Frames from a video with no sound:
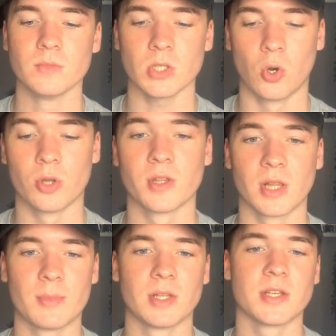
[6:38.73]
on the
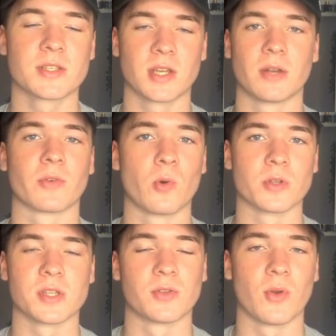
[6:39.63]
Limitless, and of
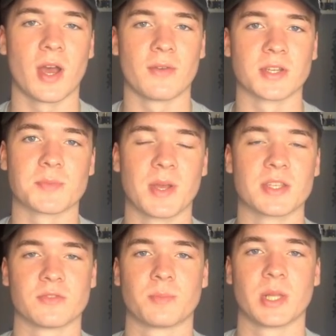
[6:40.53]
course they do have
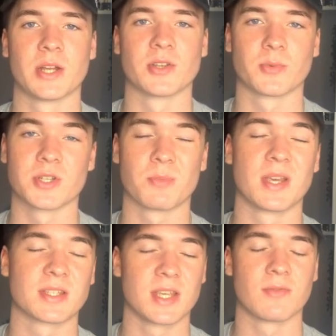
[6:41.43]
expensive players, which
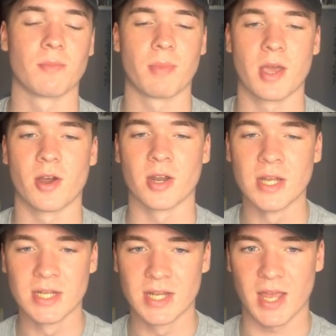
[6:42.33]
makes it even better.
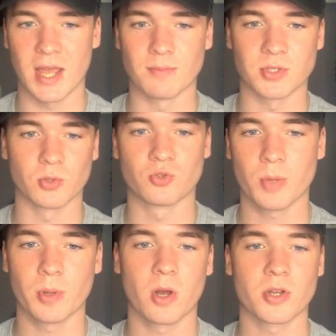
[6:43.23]
So
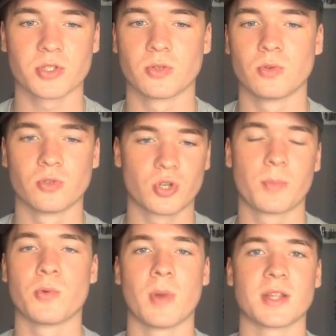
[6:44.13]
triple Arsenal,
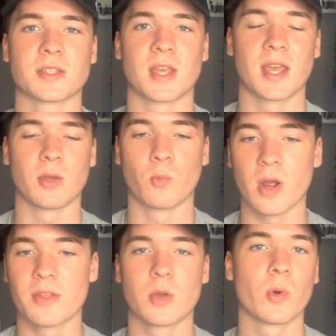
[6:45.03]
triple Man City.
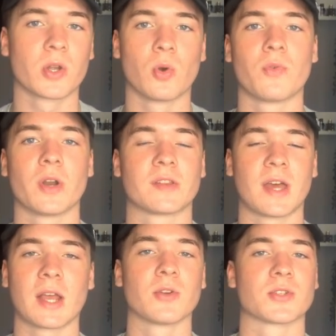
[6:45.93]
Whether you want to go for
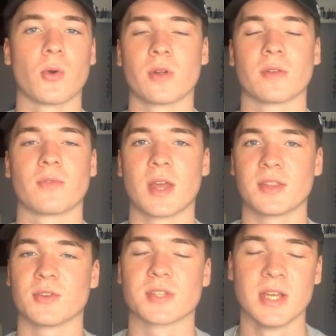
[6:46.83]
attackers or
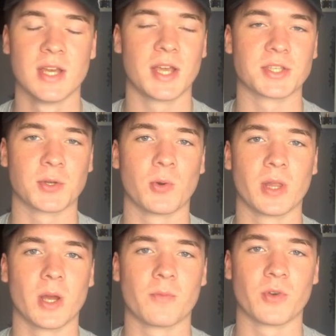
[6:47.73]
defenders is
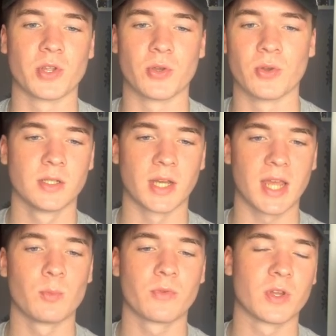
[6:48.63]
totally up for you.
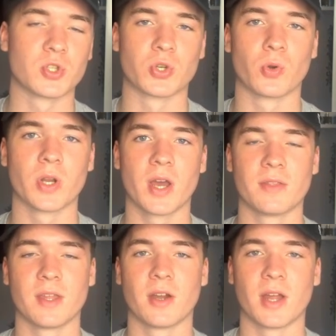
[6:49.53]
Again, we've got Girona
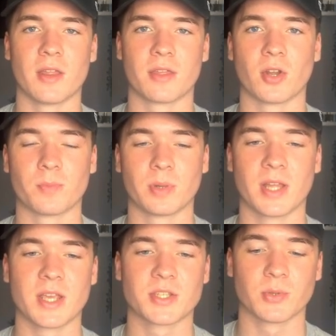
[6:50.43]
in there at 3rd
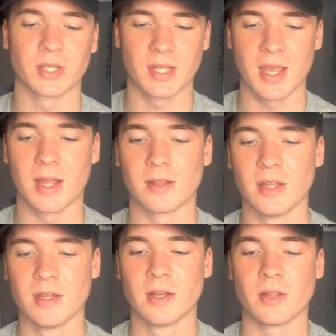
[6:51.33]
place, so again,
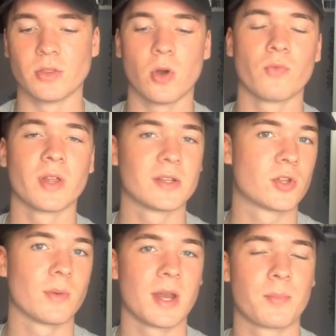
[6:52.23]
not really
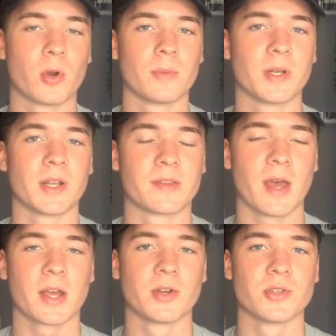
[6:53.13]
too many prominent
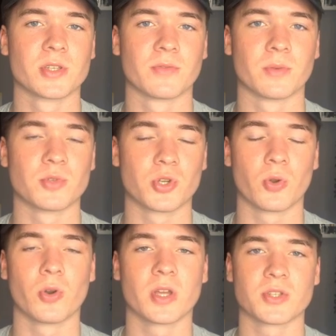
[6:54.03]
attackers from
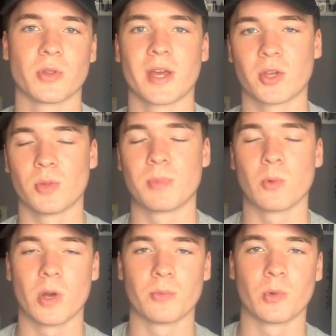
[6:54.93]
Girona, so that could be
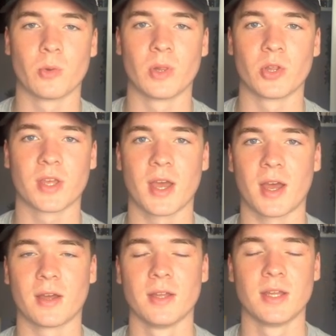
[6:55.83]
one where we look
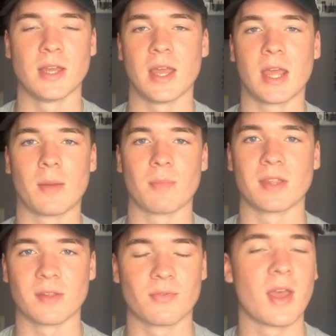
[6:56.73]
at a
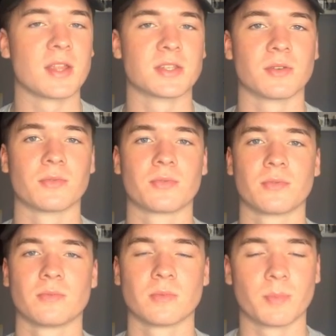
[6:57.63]

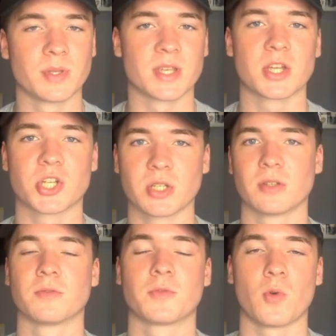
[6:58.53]
defensive
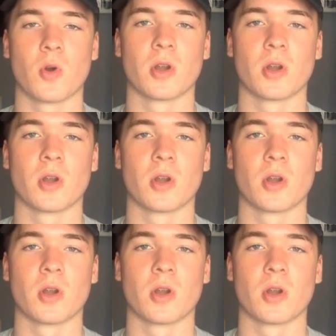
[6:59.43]
position for